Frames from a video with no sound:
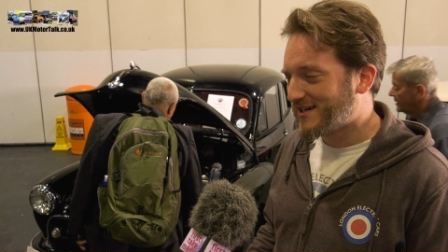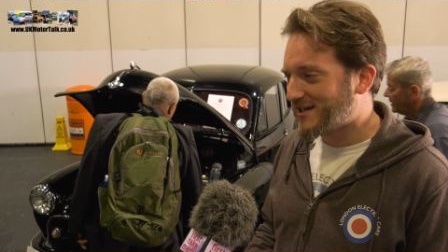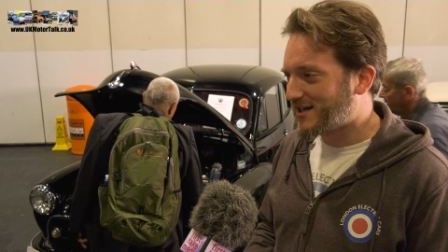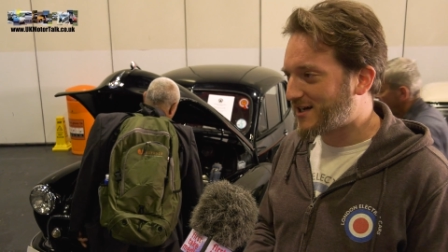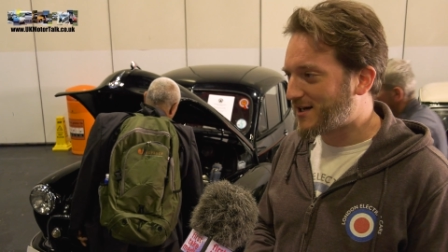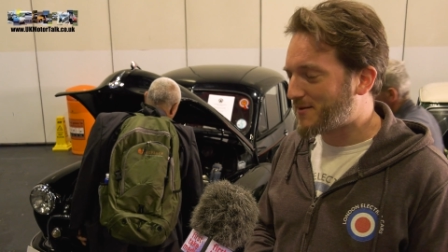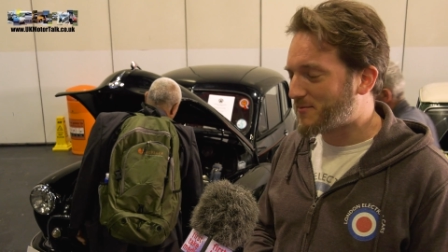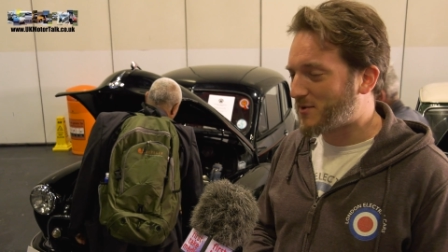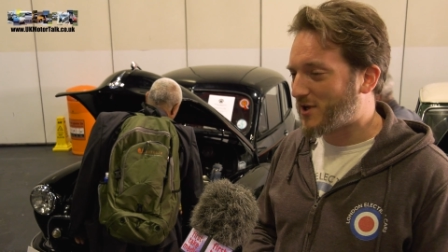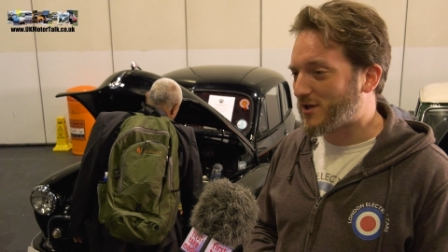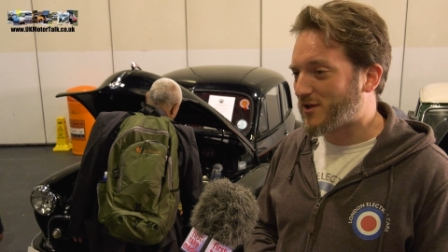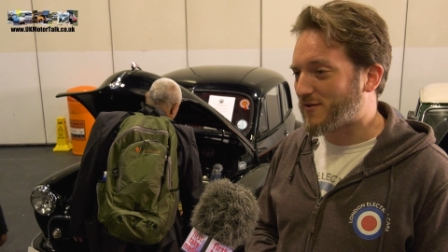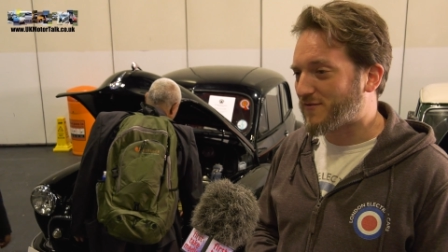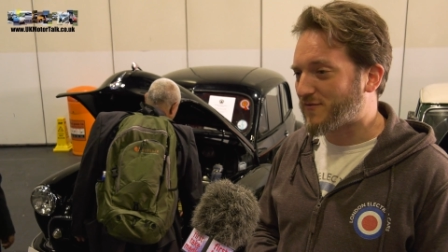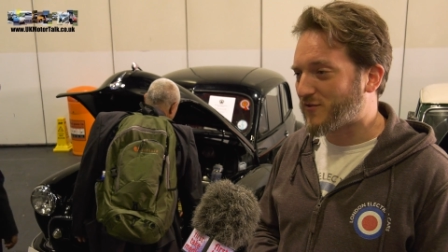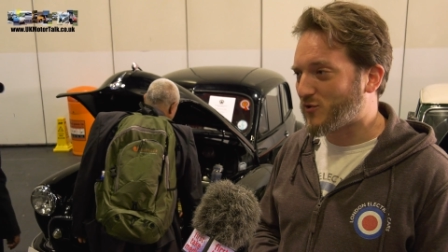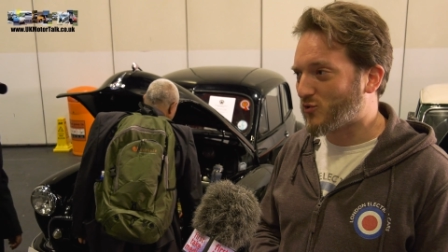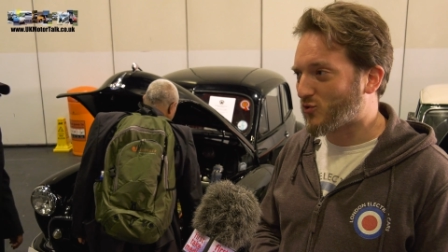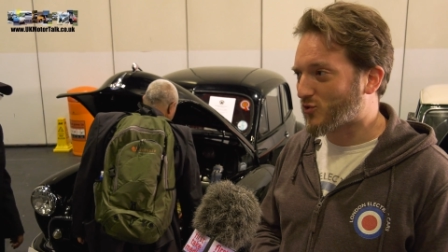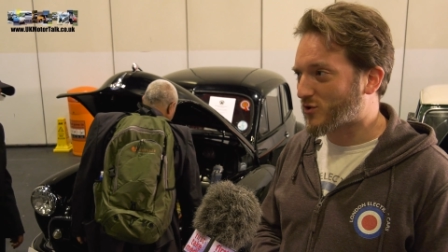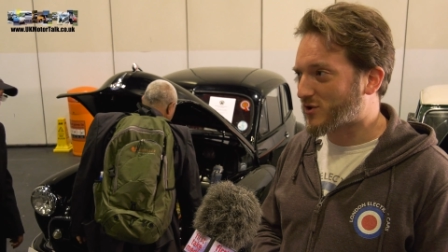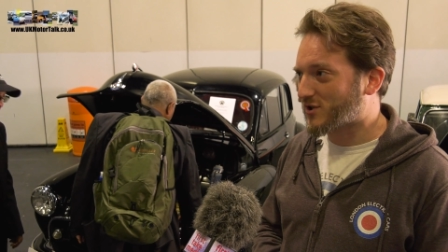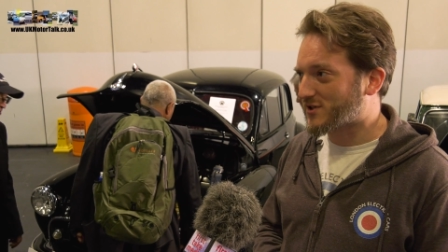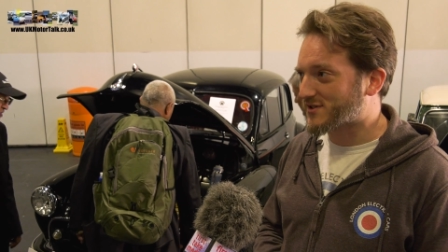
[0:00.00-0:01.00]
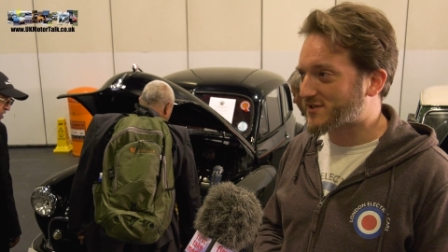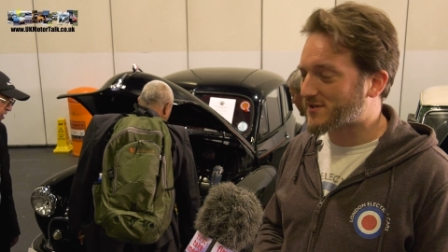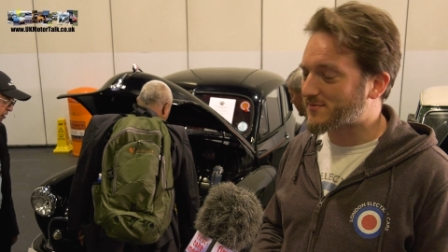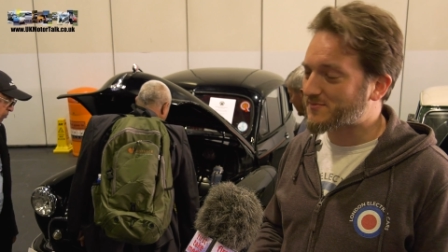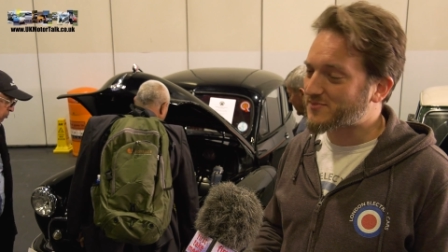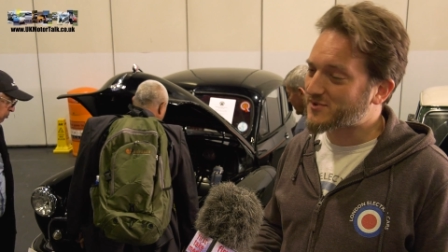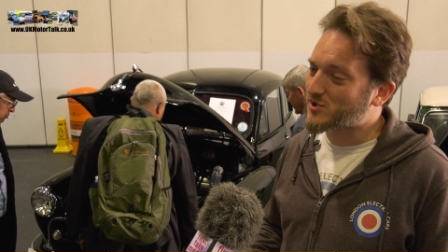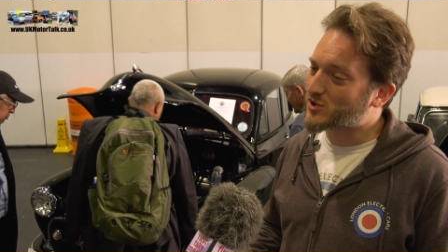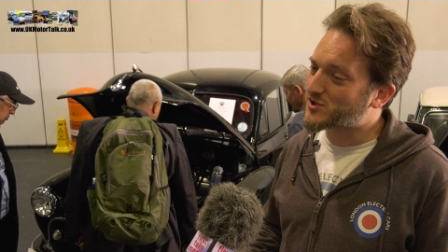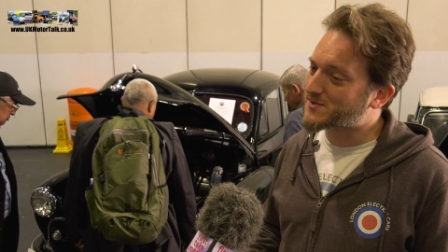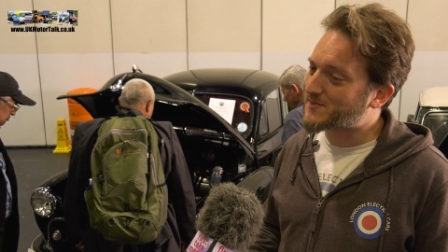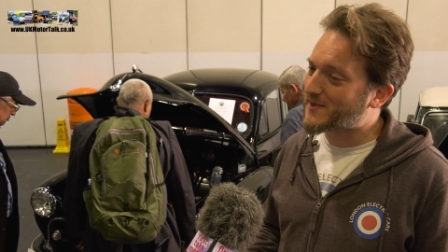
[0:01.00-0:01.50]
um, and the fuel costs,
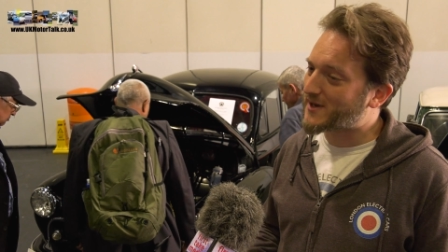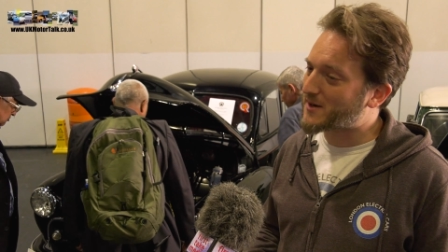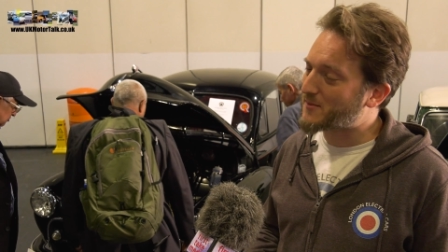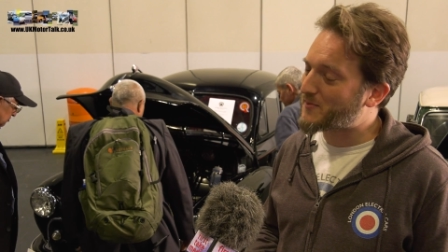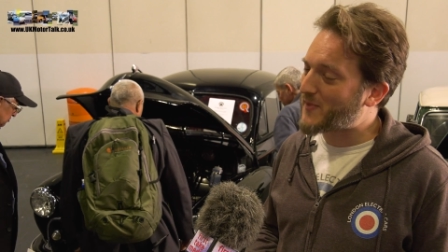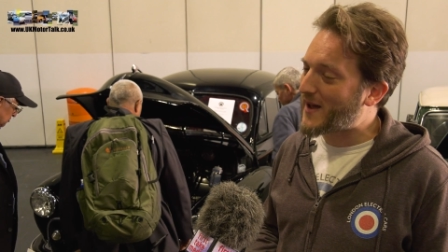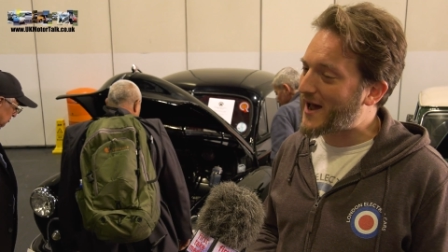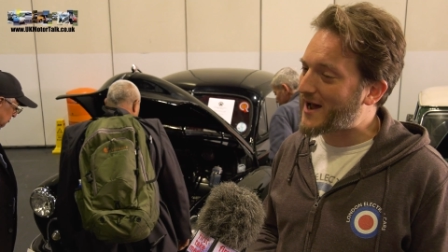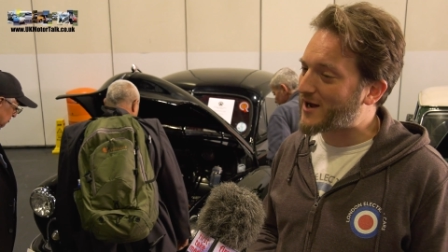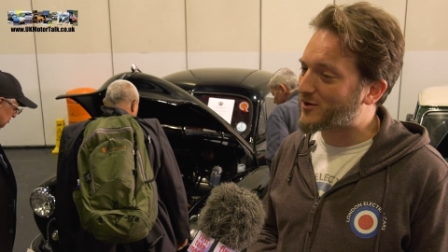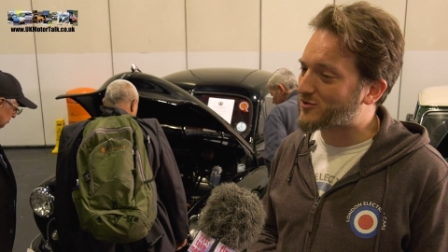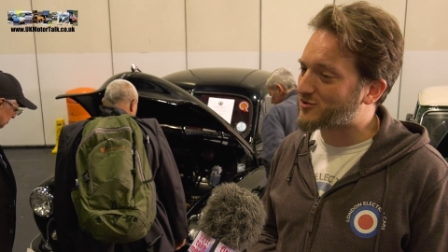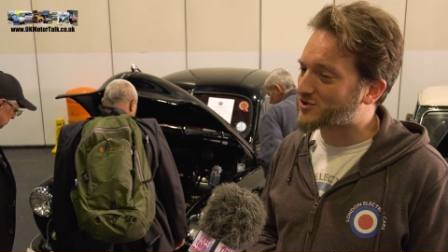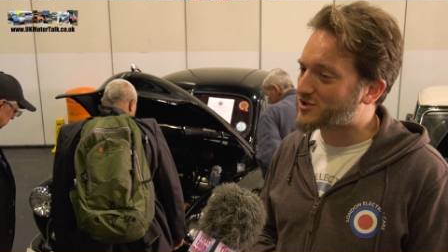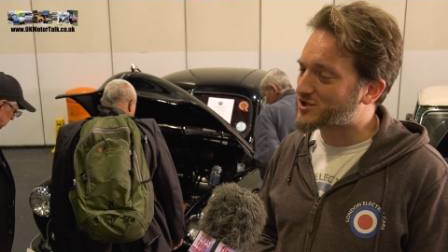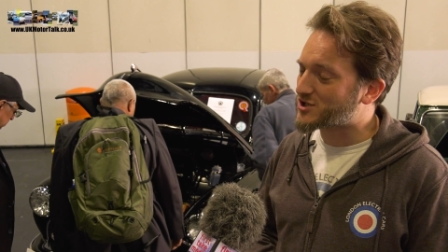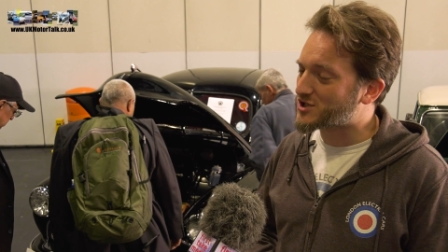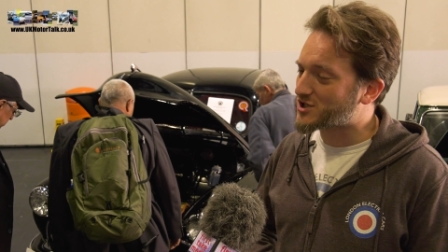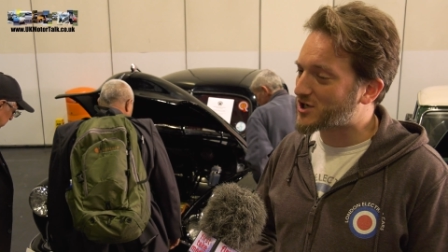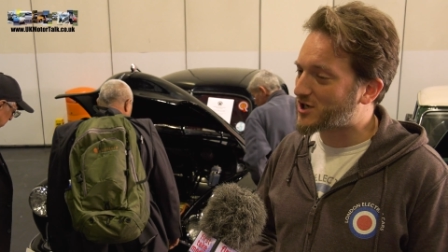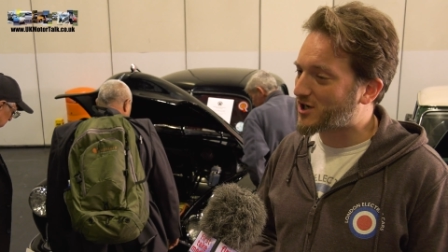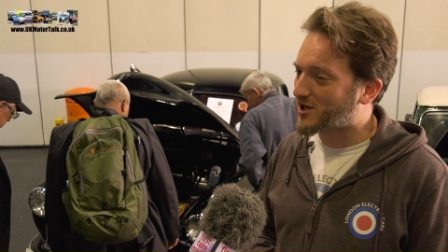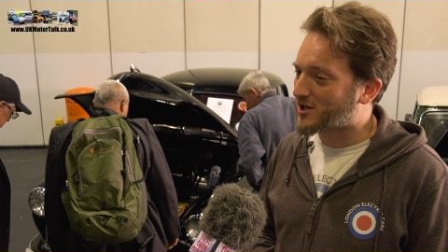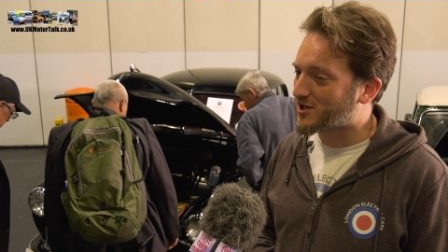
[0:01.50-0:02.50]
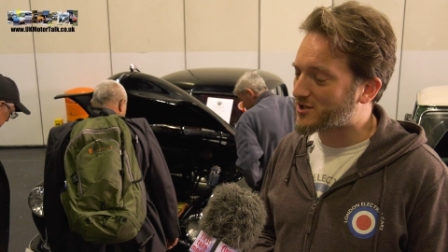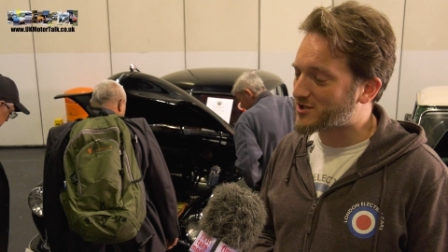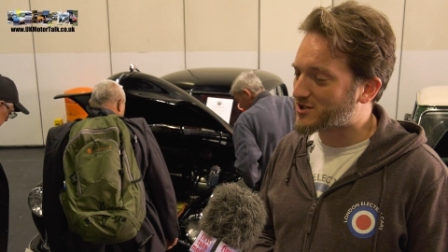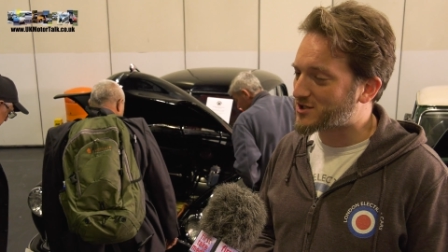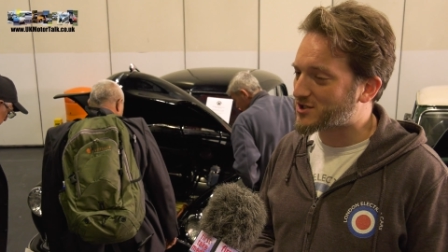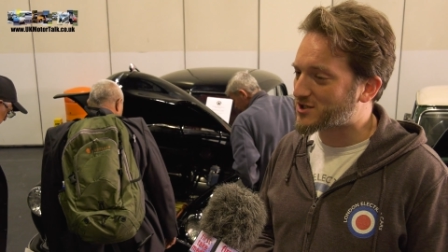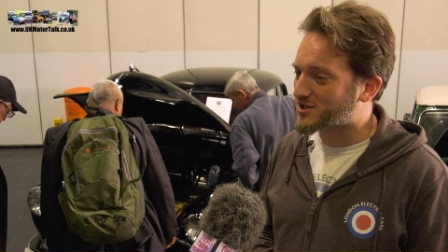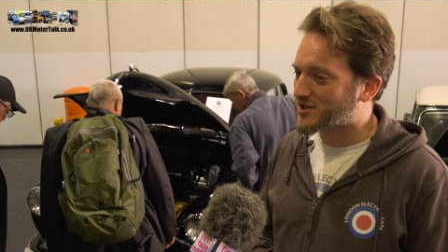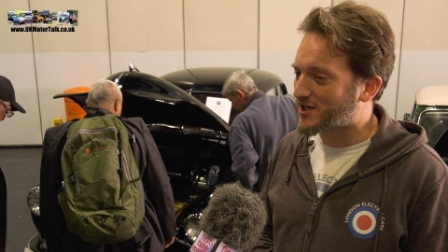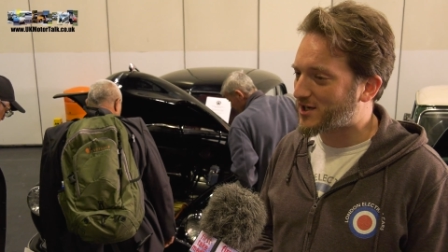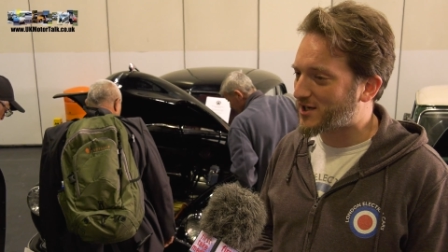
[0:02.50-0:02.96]
costs about a pound to charge,